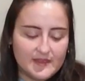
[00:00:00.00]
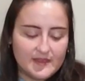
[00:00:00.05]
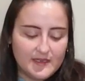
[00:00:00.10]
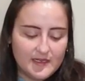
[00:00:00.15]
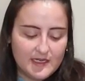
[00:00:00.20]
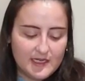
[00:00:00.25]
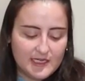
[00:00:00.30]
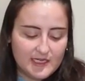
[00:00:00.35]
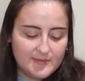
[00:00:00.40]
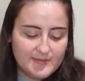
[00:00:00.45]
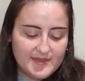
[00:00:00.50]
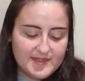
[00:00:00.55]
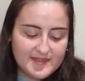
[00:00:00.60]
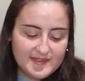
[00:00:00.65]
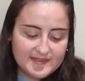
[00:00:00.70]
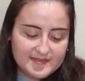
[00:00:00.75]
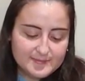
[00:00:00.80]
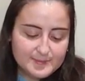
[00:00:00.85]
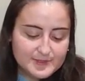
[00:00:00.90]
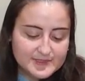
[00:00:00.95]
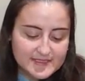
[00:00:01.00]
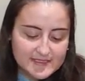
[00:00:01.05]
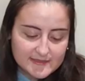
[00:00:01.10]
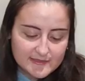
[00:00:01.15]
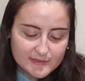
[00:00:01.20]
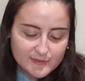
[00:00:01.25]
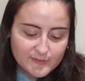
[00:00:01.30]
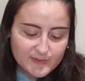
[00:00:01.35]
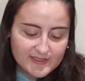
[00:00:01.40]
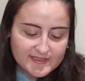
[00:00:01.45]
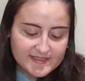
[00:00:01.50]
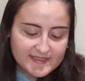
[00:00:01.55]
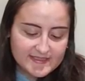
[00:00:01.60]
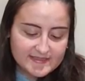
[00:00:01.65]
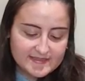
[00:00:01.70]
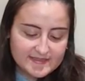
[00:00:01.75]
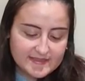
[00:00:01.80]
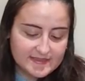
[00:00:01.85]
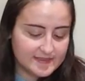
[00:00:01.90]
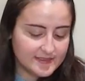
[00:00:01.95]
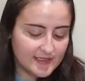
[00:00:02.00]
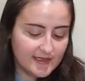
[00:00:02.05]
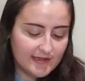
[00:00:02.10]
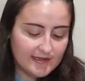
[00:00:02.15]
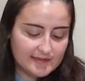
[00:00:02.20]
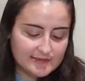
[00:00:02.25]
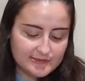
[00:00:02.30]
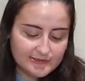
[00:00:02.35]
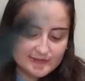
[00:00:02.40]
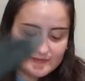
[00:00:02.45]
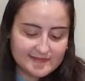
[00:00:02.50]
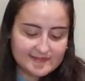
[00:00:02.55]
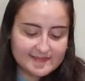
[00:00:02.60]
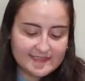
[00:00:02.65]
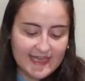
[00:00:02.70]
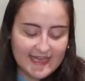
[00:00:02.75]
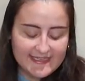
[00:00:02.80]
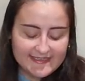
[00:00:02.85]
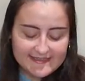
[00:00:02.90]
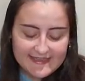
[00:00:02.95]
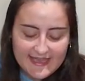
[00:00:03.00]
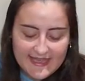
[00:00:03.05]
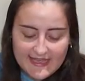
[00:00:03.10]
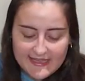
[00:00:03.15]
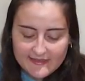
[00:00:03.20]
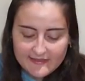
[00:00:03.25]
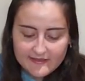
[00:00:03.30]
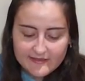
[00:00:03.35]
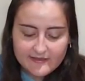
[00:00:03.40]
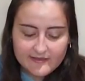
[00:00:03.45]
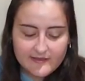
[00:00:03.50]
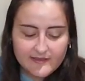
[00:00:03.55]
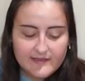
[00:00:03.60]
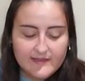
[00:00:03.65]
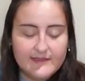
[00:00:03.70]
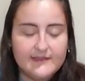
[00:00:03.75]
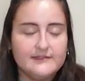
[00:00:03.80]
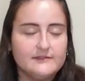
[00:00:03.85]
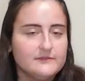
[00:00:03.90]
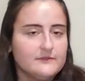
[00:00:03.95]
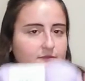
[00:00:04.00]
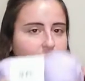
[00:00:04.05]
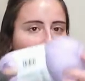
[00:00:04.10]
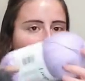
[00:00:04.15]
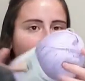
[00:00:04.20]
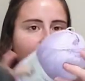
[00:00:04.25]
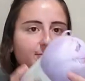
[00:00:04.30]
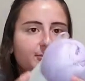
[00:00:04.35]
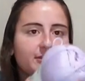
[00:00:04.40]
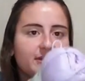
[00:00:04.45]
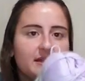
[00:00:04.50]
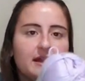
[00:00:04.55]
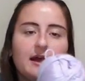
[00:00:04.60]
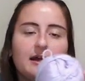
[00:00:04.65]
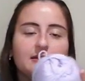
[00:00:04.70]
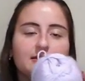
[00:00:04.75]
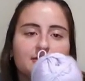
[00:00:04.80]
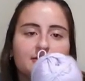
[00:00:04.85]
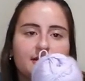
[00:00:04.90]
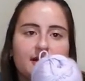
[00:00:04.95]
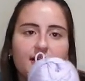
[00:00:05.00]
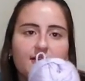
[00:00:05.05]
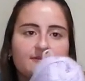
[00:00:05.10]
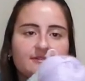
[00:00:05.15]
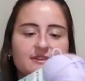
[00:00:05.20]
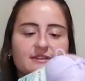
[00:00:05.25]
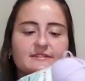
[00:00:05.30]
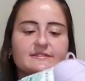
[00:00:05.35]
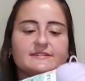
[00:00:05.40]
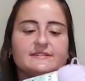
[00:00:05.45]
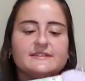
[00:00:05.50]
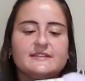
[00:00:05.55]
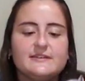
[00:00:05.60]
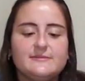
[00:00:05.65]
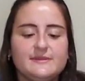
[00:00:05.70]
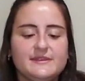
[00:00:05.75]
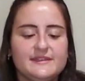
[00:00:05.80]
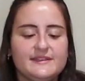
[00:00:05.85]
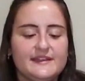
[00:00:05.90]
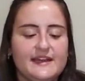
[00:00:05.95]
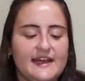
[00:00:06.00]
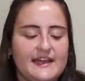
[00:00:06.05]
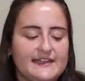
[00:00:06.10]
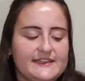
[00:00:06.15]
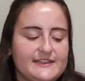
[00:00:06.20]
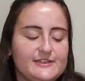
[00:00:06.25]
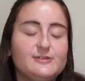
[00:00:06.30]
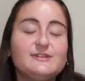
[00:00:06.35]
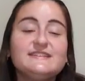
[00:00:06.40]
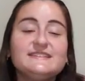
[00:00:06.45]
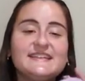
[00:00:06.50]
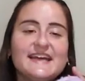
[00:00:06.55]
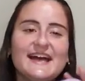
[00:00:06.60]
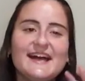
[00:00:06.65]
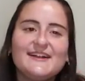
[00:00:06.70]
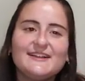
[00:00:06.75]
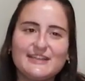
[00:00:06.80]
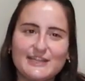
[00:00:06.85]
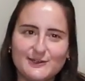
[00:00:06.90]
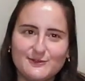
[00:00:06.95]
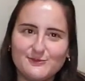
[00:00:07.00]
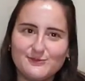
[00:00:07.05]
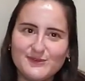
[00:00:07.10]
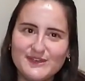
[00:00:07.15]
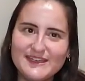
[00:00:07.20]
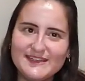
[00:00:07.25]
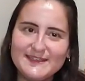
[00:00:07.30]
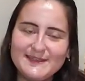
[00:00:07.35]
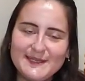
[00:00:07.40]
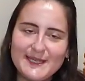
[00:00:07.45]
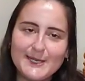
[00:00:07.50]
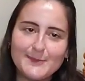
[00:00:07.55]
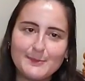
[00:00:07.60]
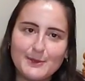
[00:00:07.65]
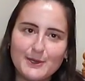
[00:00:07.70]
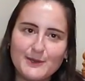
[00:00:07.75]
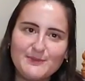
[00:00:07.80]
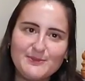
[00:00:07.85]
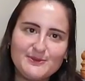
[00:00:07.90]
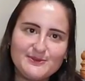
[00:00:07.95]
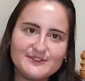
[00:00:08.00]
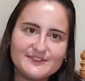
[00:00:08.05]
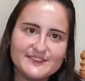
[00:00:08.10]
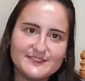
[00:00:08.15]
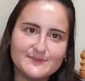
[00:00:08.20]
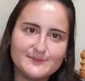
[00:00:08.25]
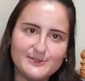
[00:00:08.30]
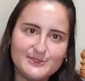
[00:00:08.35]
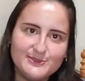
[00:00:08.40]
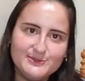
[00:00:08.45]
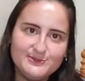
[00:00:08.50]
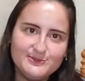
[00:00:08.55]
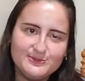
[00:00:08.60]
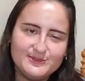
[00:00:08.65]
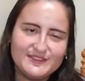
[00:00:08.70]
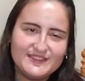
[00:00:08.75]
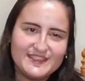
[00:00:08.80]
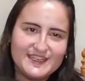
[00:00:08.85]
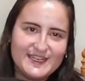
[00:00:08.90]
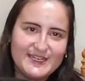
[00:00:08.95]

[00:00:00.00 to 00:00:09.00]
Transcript: This particular one is in color lilac. Very pretty color, obviously. I mean, you can tell I really like purples and blues.